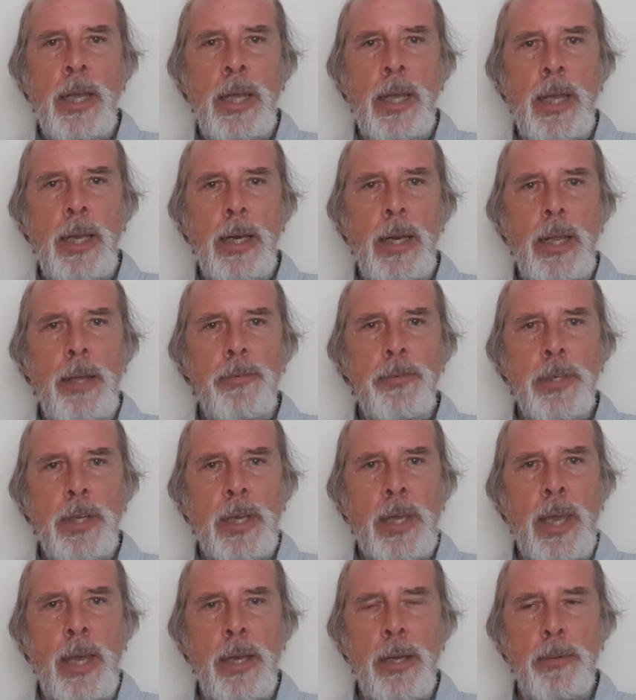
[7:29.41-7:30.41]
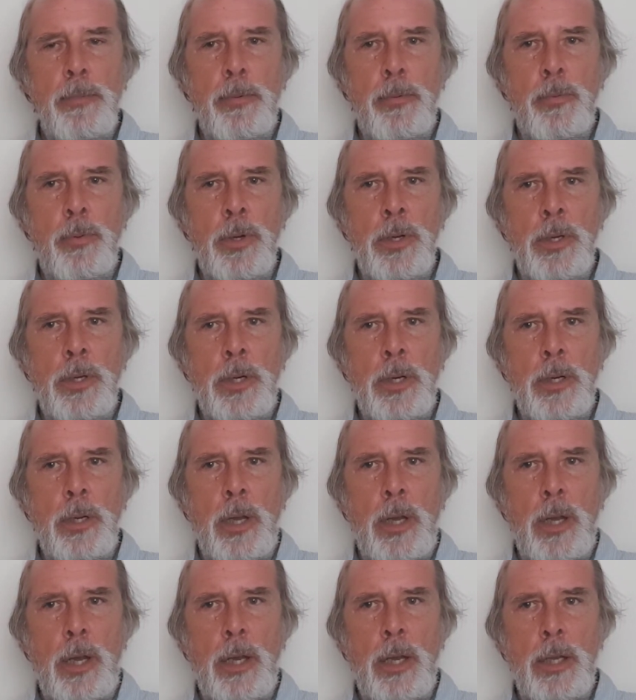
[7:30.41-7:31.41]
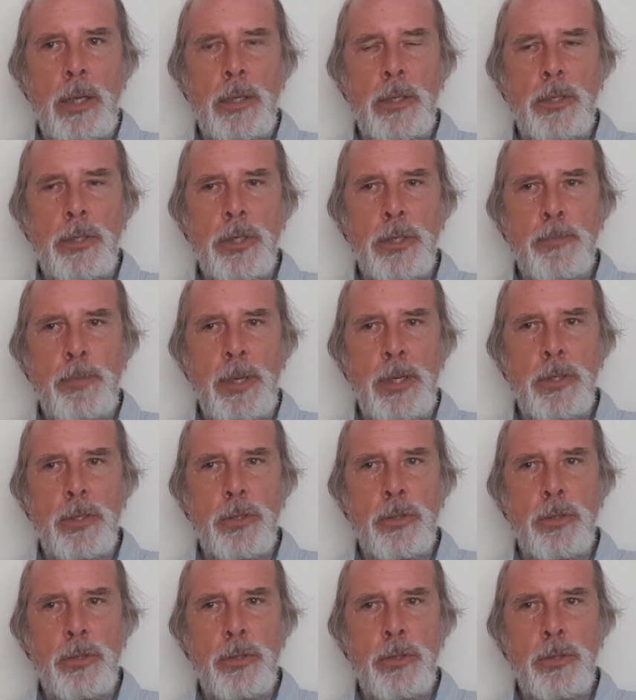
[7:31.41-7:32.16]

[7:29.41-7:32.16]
It left a gap where I had spent